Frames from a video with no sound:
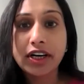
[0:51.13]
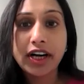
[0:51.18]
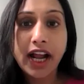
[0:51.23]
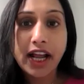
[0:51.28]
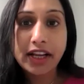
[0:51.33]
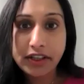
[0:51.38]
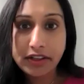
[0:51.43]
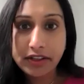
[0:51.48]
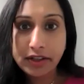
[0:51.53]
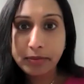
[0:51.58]

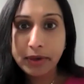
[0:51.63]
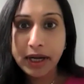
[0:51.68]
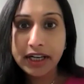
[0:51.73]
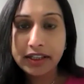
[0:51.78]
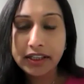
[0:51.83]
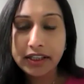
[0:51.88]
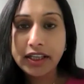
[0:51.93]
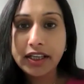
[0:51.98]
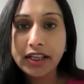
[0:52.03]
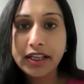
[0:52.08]
Raja
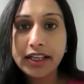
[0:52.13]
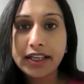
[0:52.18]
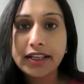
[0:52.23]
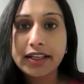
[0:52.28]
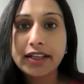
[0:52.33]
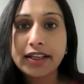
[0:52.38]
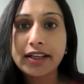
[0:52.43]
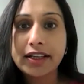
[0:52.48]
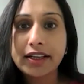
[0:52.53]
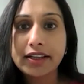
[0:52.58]
Sapati.
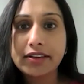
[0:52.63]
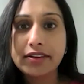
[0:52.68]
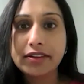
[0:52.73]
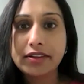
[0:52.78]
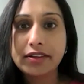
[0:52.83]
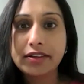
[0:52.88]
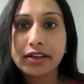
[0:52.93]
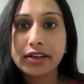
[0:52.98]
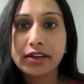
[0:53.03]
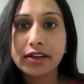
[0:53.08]
He
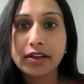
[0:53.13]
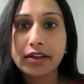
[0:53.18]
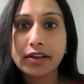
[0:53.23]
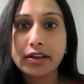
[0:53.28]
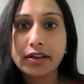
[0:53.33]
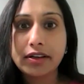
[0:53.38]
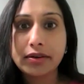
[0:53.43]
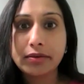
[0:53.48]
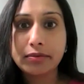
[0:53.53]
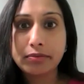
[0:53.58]
is
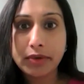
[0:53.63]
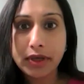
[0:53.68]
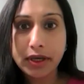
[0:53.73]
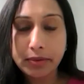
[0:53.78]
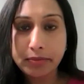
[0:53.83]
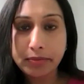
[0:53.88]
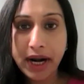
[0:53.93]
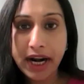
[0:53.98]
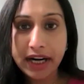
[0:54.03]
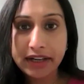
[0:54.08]
a
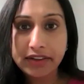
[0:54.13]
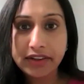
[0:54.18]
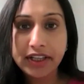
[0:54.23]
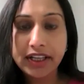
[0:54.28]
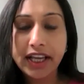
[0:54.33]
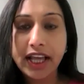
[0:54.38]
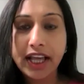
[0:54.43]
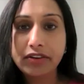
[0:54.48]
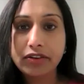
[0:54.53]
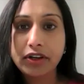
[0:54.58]

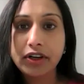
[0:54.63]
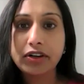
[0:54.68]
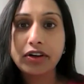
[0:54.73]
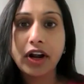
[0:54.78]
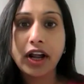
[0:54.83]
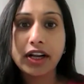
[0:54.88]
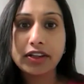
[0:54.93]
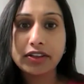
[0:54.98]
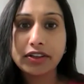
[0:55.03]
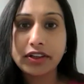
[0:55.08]
practicing
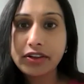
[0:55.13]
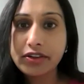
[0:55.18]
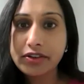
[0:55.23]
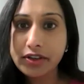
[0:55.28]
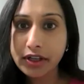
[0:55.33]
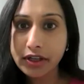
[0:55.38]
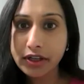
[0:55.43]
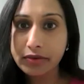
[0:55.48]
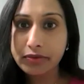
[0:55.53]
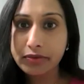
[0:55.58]

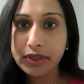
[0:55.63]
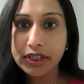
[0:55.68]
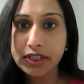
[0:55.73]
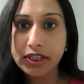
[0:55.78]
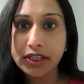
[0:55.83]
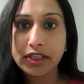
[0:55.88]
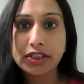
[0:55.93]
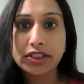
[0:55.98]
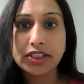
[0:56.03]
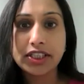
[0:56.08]
gastroenterologist with
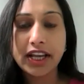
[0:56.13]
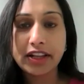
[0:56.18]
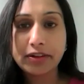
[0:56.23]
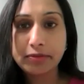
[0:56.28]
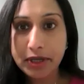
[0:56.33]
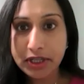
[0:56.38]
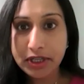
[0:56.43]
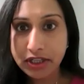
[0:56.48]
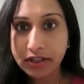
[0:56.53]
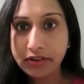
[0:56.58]
the GI
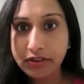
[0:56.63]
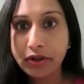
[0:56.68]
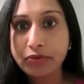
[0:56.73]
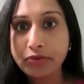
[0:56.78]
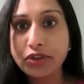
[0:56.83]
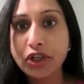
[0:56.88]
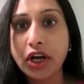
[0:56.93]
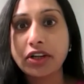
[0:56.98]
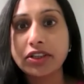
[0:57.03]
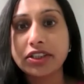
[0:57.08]
Specialists of
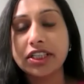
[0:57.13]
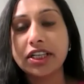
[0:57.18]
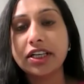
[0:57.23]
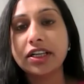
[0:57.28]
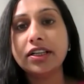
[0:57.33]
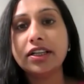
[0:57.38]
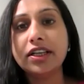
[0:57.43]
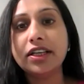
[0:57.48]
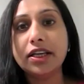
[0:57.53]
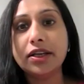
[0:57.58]

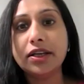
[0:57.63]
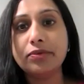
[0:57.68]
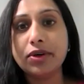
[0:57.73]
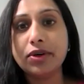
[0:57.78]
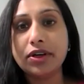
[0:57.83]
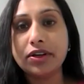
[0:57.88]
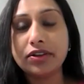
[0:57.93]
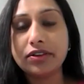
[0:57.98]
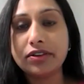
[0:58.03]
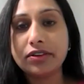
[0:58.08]
Georgia. He
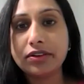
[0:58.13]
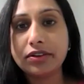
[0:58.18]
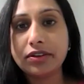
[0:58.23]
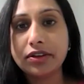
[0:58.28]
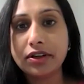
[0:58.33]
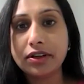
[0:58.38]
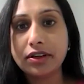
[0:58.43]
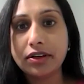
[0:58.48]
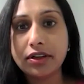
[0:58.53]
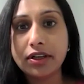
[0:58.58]
works
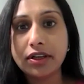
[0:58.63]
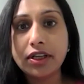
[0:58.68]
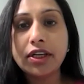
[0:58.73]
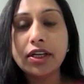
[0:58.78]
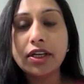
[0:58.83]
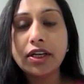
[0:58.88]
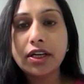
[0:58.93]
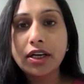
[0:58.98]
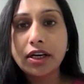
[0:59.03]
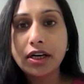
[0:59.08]

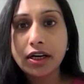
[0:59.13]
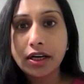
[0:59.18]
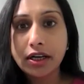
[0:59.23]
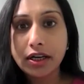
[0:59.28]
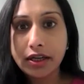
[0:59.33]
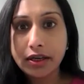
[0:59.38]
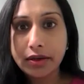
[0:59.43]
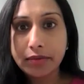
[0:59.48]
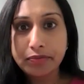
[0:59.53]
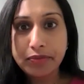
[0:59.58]

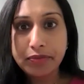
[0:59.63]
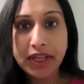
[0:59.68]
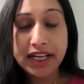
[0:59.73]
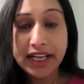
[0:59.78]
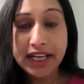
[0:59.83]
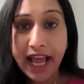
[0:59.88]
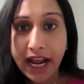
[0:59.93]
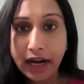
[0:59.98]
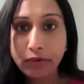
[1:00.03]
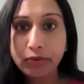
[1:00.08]

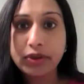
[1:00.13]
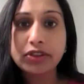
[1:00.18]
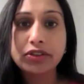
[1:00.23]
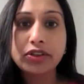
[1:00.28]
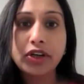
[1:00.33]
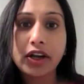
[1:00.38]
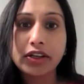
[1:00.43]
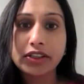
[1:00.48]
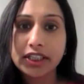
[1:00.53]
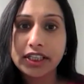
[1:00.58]
in Aqua,
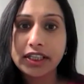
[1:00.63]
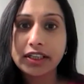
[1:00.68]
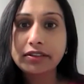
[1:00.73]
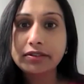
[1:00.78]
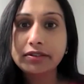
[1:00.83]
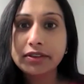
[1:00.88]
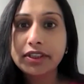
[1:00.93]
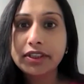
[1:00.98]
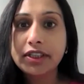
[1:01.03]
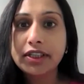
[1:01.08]
Georgia.